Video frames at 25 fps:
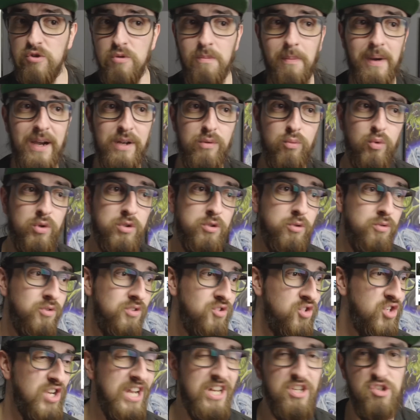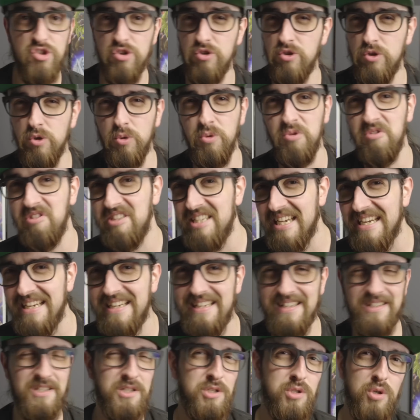you might want to change a new
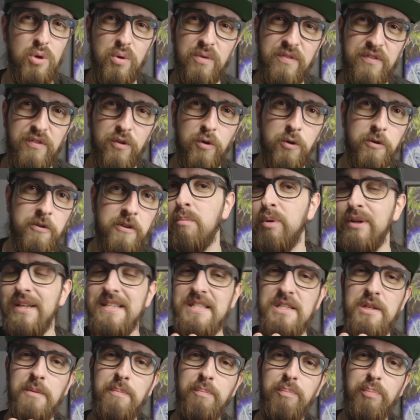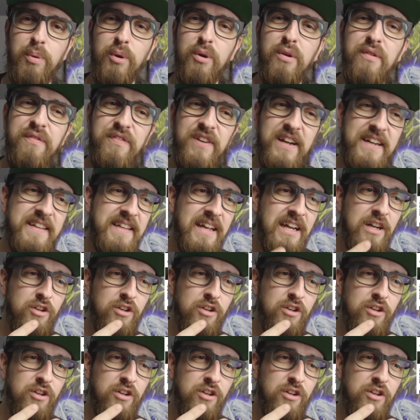tech and so forth, but it's the perfect